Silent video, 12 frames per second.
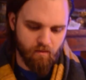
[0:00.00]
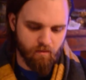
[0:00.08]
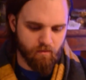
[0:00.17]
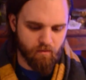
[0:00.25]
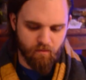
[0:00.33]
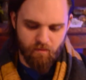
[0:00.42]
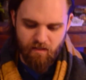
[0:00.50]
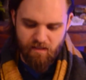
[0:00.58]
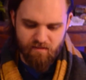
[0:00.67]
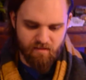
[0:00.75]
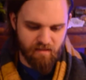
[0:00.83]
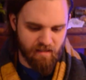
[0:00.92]
Ooh,
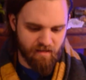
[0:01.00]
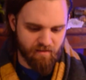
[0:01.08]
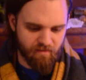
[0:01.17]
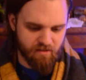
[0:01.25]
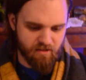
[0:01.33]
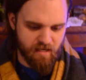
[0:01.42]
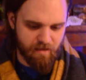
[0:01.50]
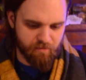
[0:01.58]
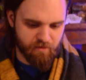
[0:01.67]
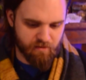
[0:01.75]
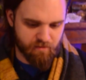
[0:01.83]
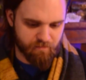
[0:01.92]
that's the end of the
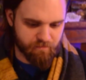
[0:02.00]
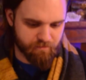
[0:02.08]
chapter.